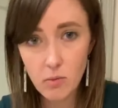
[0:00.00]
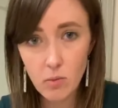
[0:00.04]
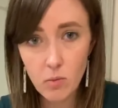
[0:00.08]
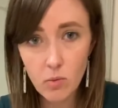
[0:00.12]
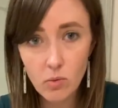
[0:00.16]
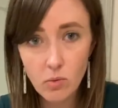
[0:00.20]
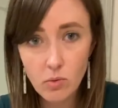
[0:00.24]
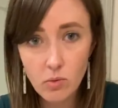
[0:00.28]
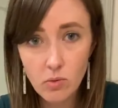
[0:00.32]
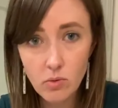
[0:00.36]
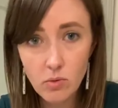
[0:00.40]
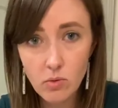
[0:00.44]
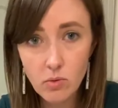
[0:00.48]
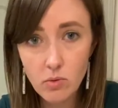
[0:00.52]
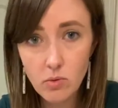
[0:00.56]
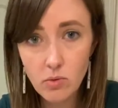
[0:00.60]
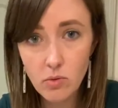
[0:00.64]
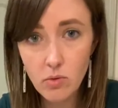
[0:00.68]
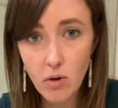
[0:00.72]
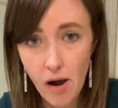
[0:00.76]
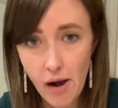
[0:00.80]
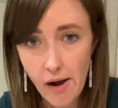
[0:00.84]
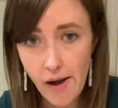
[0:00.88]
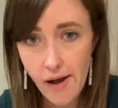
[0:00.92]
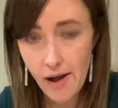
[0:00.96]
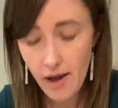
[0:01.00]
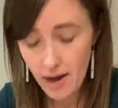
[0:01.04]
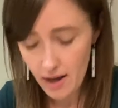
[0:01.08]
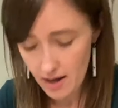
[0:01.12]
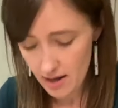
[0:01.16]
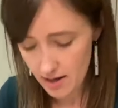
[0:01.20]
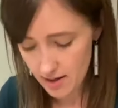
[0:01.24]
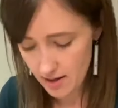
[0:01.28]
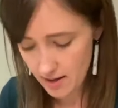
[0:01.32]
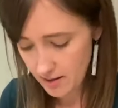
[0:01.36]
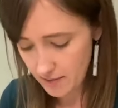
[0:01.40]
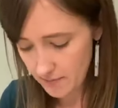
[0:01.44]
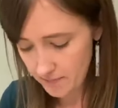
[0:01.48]
Ooh.
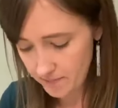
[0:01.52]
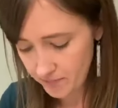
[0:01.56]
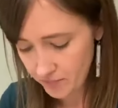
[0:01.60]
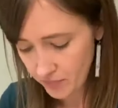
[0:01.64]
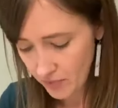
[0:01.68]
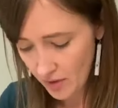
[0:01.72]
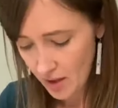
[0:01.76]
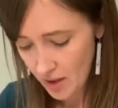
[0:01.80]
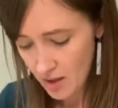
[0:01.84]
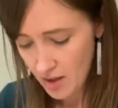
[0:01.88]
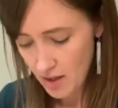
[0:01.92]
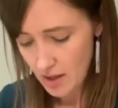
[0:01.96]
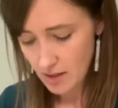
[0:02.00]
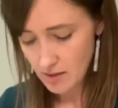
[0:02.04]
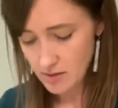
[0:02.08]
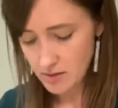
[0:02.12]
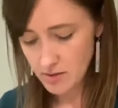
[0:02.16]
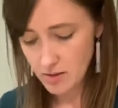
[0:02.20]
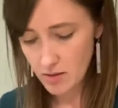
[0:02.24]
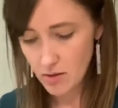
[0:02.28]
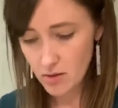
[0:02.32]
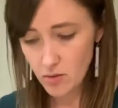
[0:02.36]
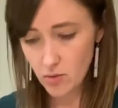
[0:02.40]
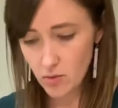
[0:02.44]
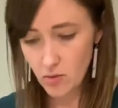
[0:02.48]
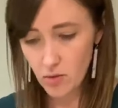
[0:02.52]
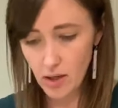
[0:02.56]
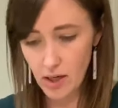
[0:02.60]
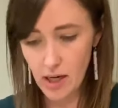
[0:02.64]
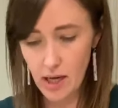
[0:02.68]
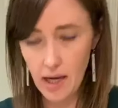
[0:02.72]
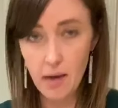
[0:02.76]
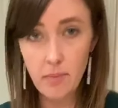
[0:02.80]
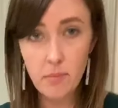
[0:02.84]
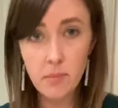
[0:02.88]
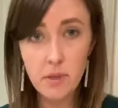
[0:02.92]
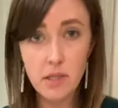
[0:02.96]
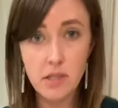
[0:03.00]
And so
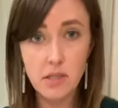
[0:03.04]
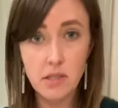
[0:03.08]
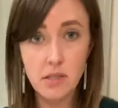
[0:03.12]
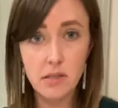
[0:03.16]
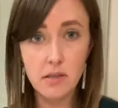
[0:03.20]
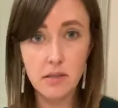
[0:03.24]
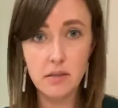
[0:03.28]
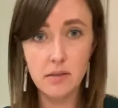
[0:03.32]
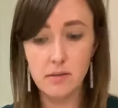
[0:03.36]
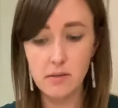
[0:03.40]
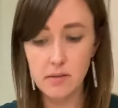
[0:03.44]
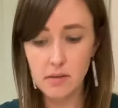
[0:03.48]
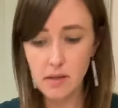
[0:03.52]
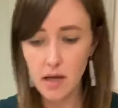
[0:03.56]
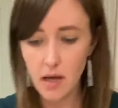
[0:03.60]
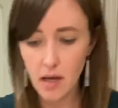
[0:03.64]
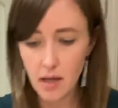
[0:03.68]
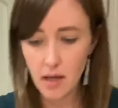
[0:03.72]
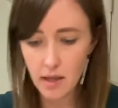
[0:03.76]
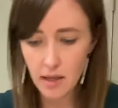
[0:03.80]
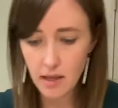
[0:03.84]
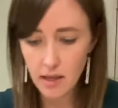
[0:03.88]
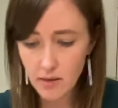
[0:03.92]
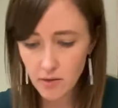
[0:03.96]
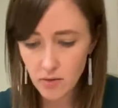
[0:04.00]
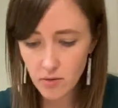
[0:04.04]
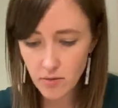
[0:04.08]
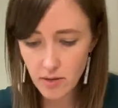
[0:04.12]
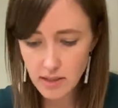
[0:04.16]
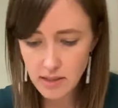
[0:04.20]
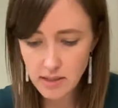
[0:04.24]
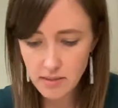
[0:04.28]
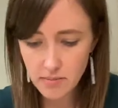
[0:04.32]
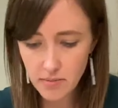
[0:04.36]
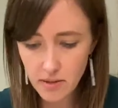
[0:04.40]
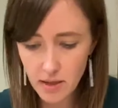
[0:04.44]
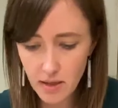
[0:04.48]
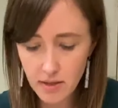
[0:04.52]
I'm gonna, in the
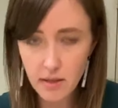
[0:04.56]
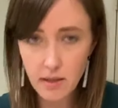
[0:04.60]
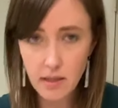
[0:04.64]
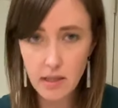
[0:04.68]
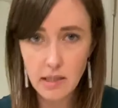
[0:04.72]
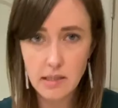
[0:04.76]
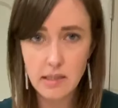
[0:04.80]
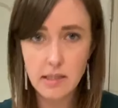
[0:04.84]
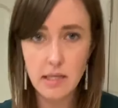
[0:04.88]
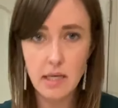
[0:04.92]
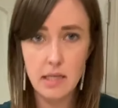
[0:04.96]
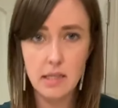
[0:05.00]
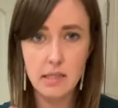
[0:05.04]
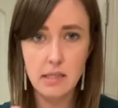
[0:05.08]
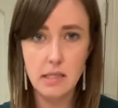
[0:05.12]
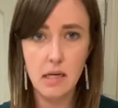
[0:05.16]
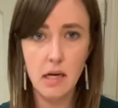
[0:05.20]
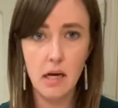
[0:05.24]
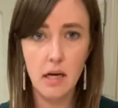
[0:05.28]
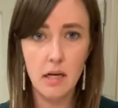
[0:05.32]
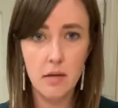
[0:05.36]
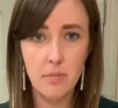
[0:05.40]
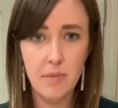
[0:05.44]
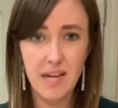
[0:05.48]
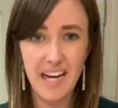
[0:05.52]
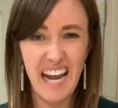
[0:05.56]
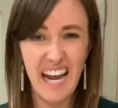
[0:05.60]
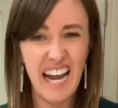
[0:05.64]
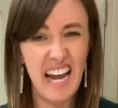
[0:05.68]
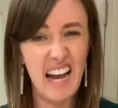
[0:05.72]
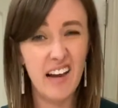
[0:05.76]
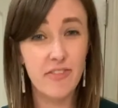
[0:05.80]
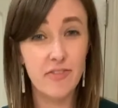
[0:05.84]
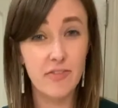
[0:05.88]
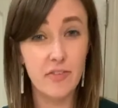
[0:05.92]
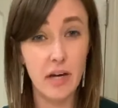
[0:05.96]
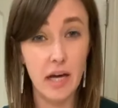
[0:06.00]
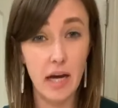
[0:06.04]
recipe, I think it says to cut them in
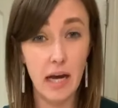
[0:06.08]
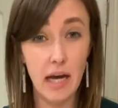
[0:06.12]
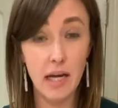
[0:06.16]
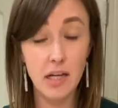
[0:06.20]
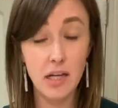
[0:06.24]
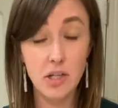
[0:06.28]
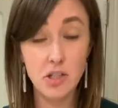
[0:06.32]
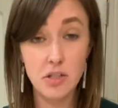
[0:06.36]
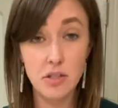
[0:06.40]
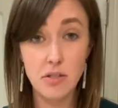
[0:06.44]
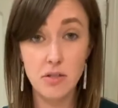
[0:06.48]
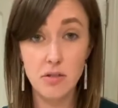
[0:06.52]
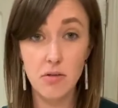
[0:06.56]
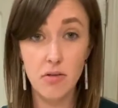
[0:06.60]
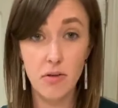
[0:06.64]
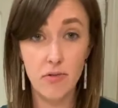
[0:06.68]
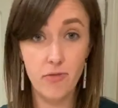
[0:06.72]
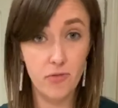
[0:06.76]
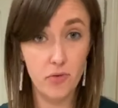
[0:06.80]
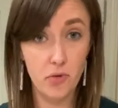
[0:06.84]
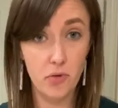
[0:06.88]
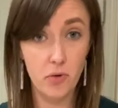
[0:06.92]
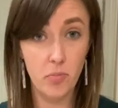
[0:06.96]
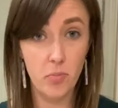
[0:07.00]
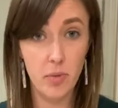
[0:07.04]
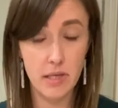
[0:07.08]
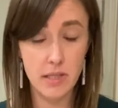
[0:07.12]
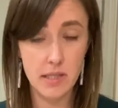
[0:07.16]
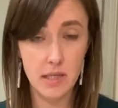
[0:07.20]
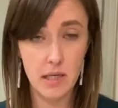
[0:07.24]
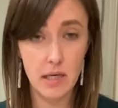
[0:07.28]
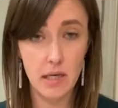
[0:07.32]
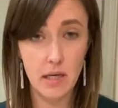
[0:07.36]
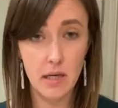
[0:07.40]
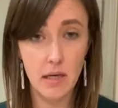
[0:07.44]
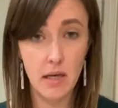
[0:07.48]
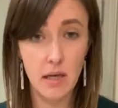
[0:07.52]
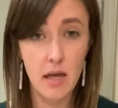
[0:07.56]
half. I actually do the full
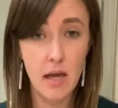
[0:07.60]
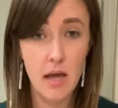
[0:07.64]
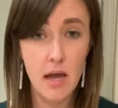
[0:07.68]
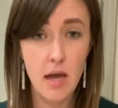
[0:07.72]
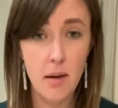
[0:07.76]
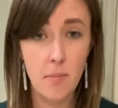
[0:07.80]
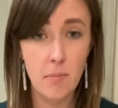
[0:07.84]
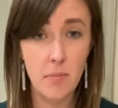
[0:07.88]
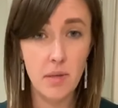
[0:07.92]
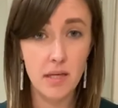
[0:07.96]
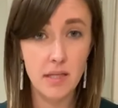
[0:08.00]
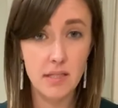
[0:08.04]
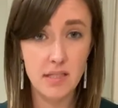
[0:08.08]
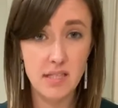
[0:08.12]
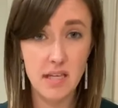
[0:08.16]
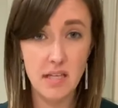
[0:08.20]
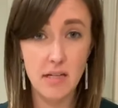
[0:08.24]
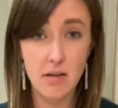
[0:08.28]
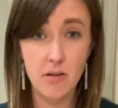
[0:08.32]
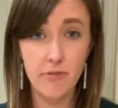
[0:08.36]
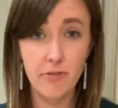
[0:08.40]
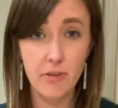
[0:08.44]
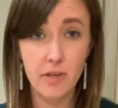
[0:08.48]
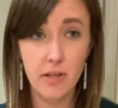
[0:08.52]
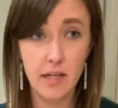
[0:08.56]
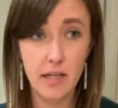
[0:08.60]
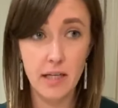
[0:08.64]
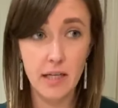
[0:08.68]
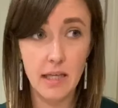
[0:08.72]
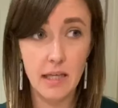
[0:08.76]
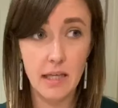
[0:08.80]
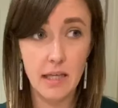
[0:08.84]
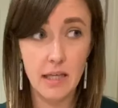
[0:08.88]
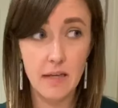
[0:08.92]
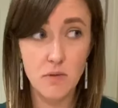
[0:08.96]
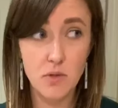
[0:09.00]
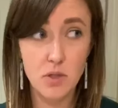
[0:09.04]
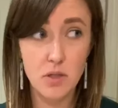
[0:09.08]
biscuit because I don't feel like it
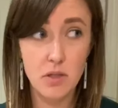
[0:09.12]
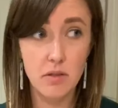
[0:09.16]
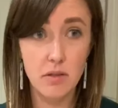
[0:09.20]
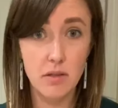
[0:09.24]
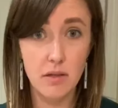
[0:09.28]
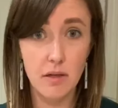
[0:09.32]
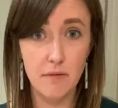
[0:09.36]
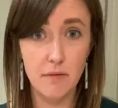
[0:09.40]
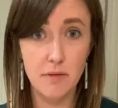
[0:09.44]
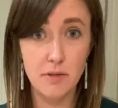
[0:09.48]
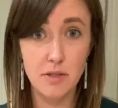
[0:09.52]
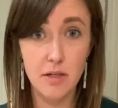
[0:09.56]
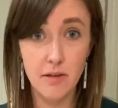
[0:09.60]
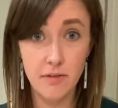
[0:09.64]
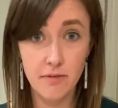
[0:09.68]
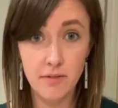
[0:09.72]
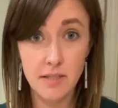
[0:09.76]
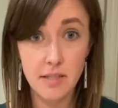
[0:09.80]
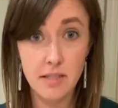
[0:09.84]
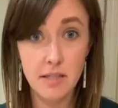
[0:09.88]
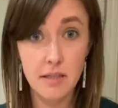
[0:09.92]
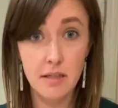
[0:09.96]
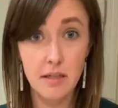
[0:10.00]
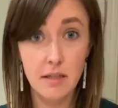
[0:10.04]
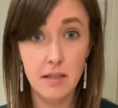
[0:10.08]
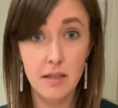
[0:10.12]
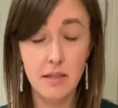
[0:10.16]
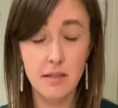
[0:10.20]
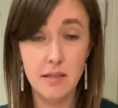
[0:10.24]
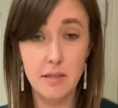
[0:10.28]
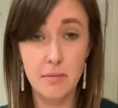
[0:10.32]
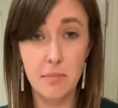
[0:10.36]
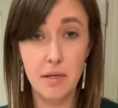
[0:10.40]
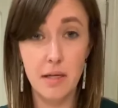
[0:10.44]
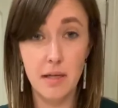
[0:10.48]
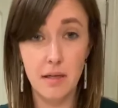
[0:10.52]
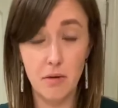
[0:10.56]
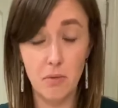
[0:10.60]
gives you enough surface area to
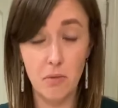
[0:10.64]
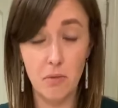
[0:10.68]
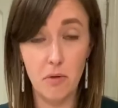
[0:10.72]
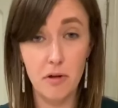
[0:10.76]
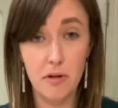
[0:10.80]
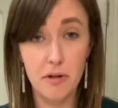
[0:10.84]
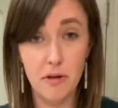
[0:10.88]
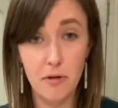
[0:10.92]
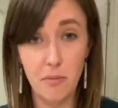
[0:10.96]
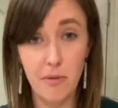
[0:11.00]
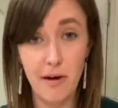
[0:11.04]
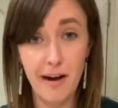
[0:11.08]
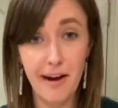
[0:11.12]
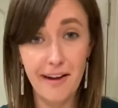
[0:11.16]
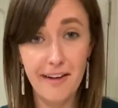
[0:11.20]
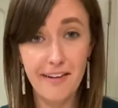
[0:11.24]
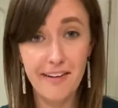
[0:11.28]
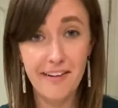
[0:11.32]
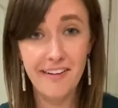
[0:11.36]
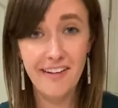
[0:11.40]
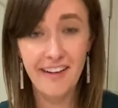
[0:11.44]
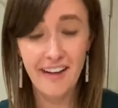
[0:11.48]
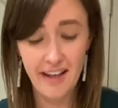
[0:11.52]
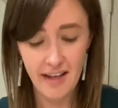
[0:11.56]
make it worth your while.